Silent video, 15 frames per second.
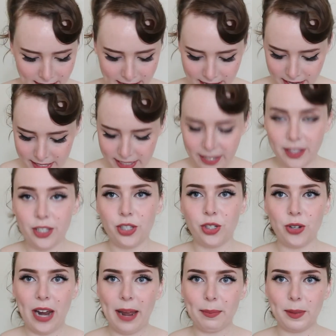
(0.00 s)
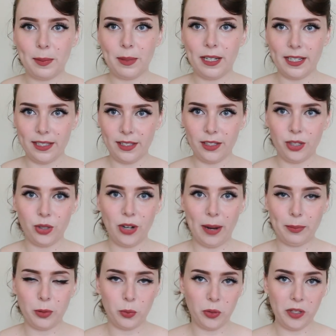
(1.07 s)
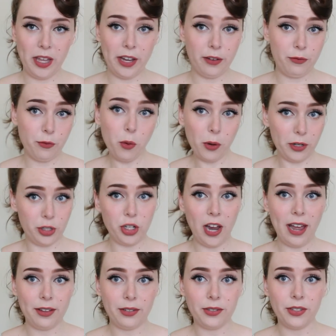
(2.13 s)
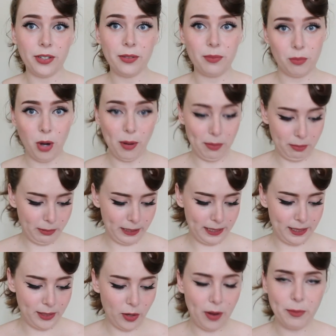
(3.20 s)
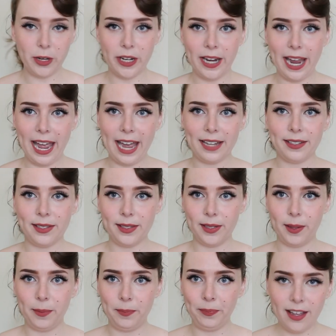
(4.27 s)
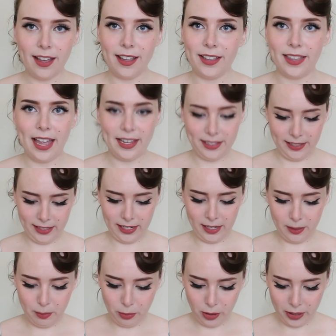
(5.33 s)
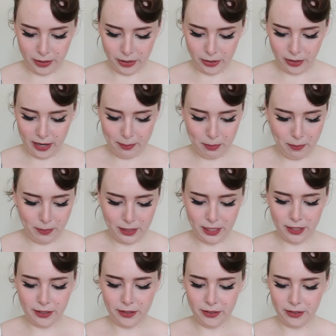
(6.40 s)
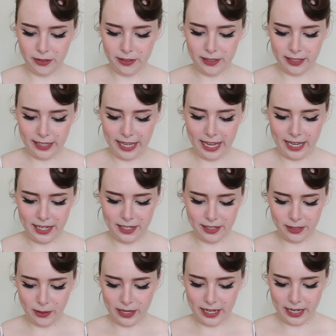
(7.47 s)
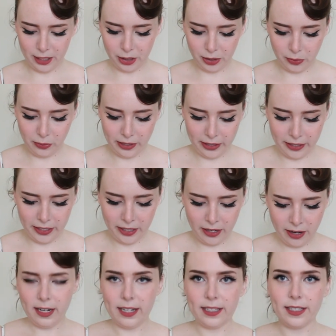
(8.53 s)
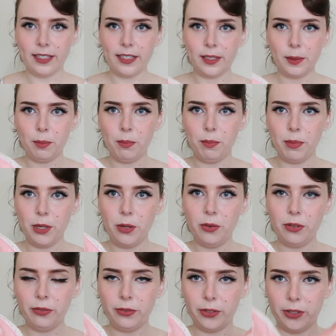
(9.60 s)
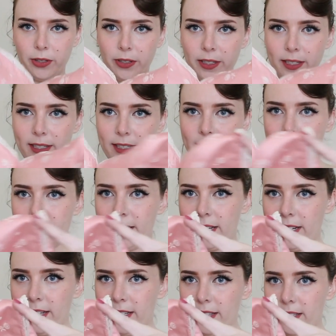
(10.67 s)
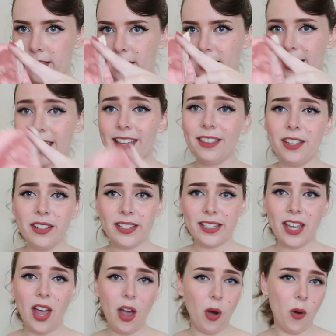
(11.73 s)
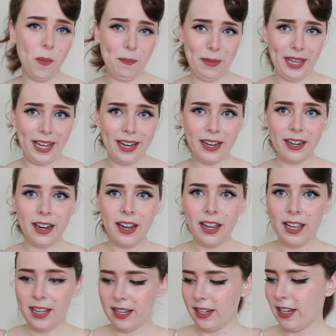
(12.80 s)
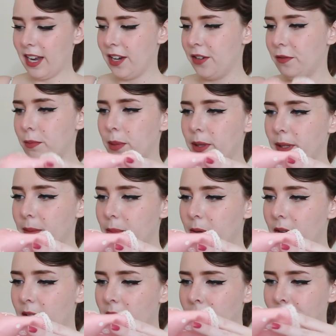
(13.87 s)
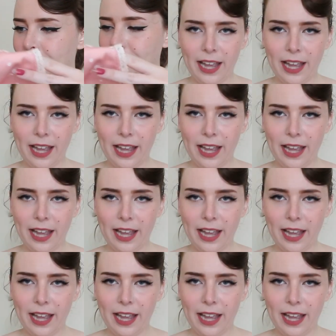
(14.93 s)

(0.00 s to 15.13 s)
I undid the straps because the straps were like for a child, probably, so I'm gonna add some elastic bra strap material to the end so I can actually wear it. It's this beautiful 60s it looks homemade, kind of bullet bra.